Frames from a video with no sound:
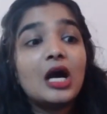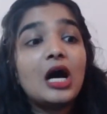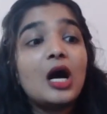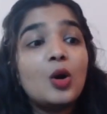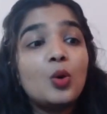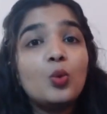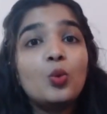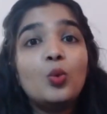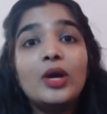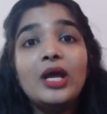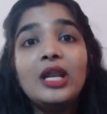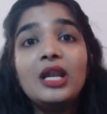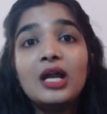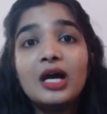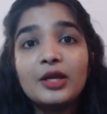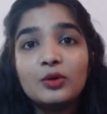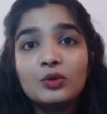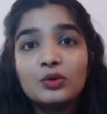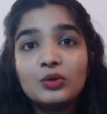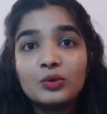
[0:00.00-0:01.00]
How well
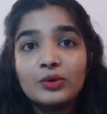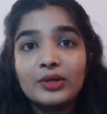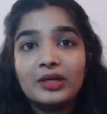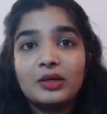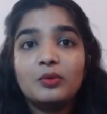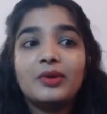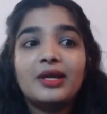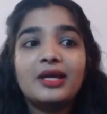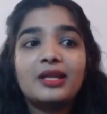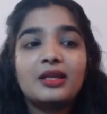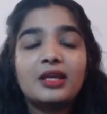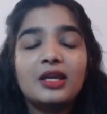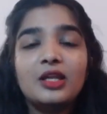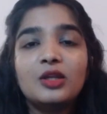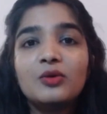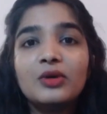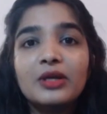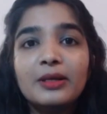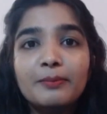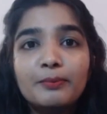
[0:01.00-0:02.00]
are you doing? Where
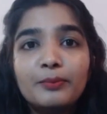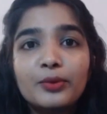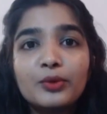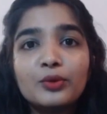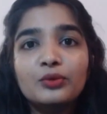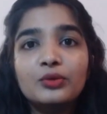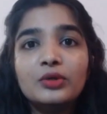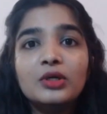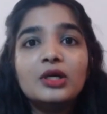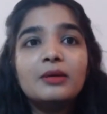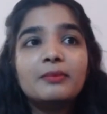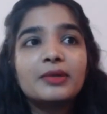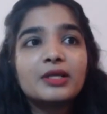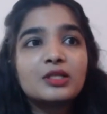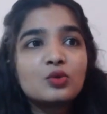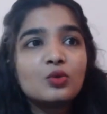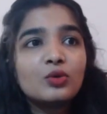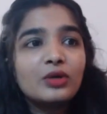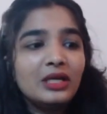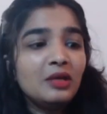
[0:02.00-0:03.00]
can you improve?
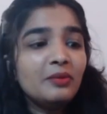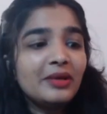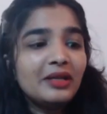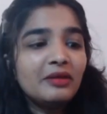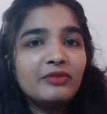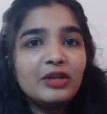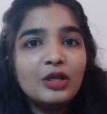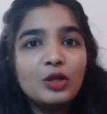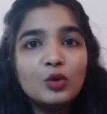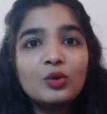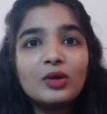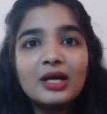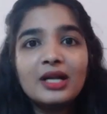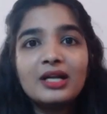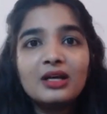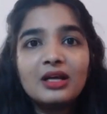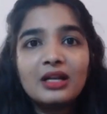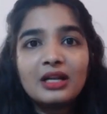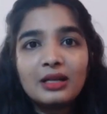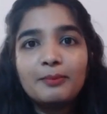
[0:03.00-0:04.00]
Because only when we look
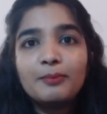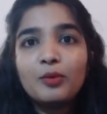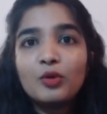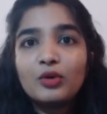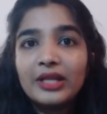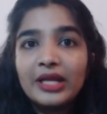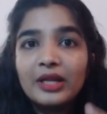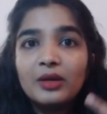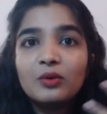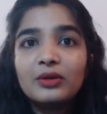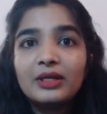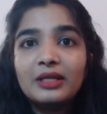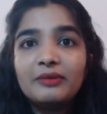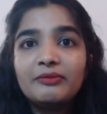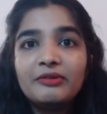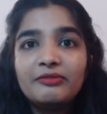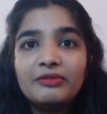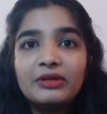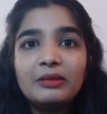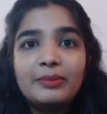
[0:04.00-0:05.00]
at a report, then only
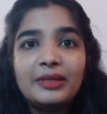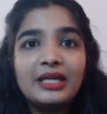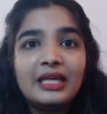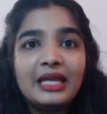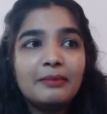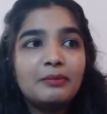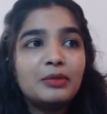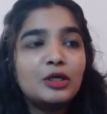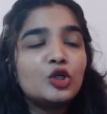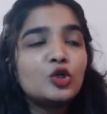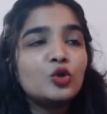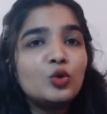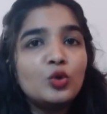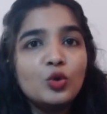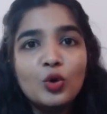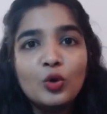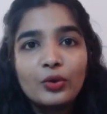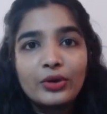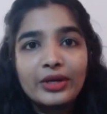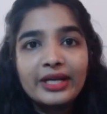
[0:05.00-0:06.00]
we will be able to
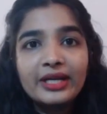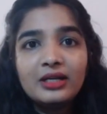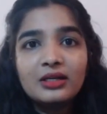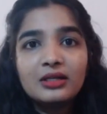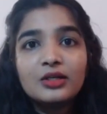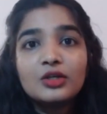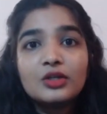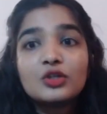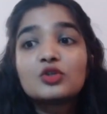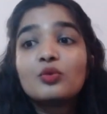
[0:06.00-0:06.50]
know, right?